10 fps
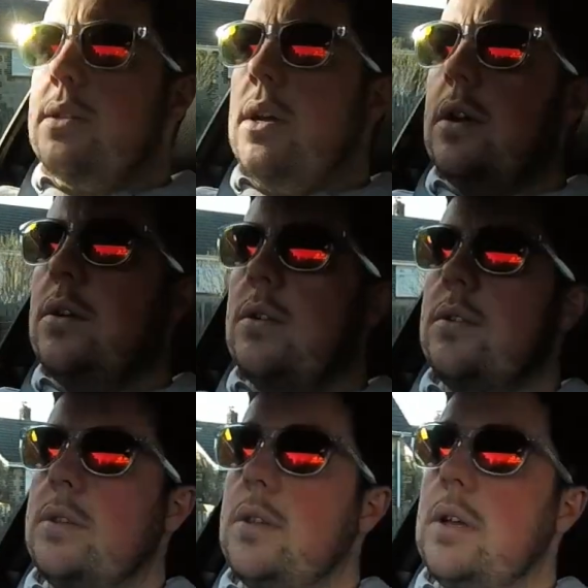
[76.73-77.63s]

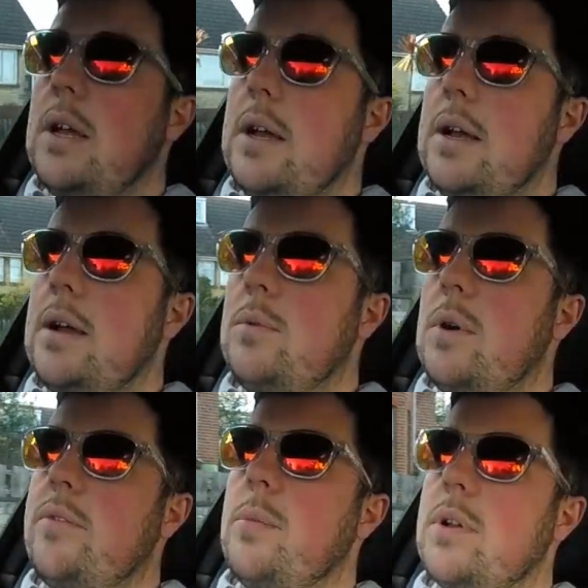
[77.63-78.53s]
So what
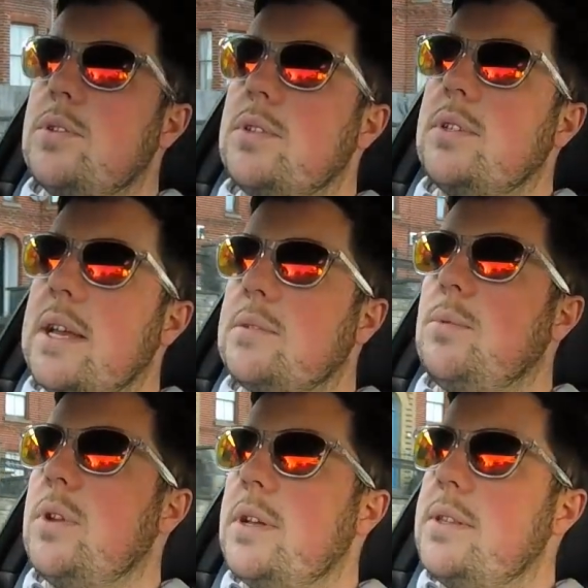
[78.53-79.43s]
other mods? Next
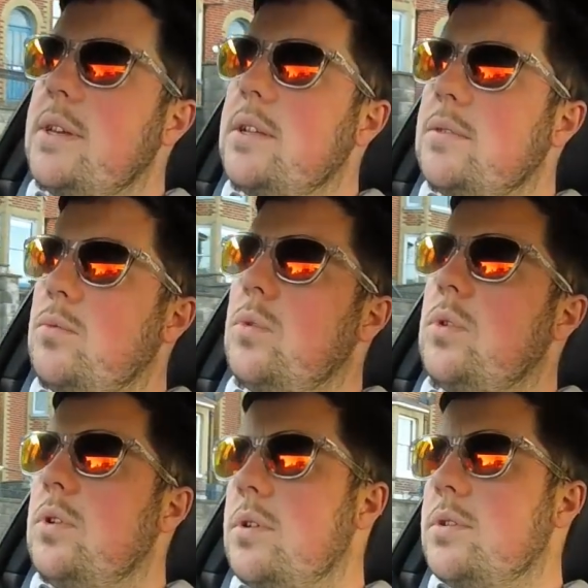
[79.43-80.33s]
mod I did
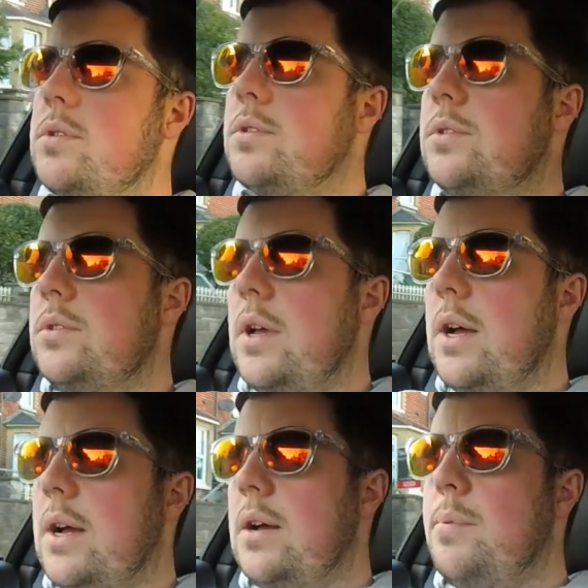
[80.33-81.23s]
was
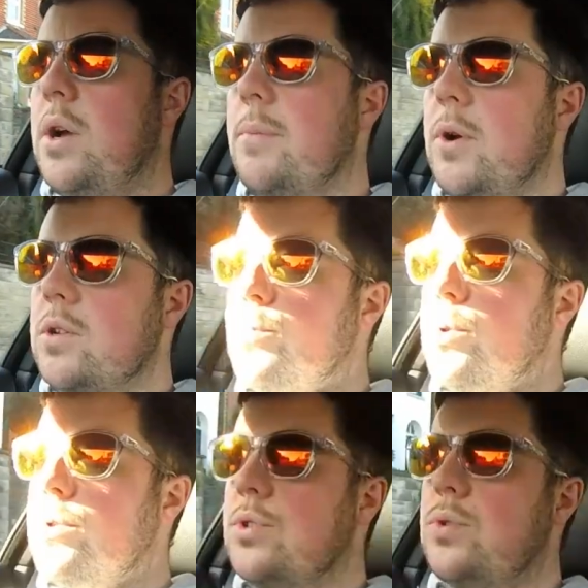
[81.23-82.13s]
Berger
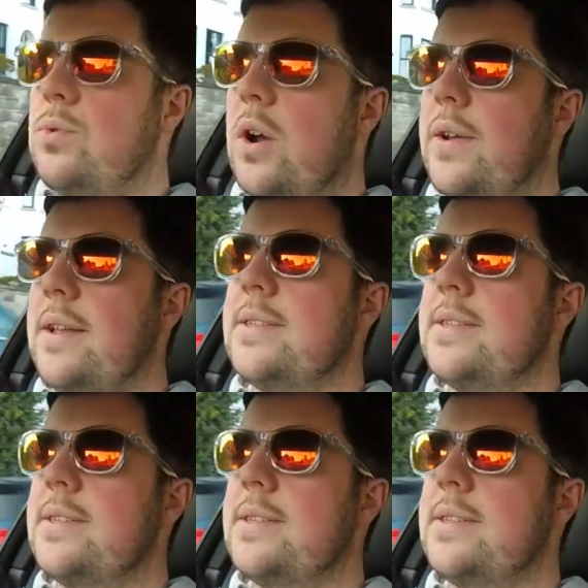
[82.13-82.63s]
Motorsport's dual cone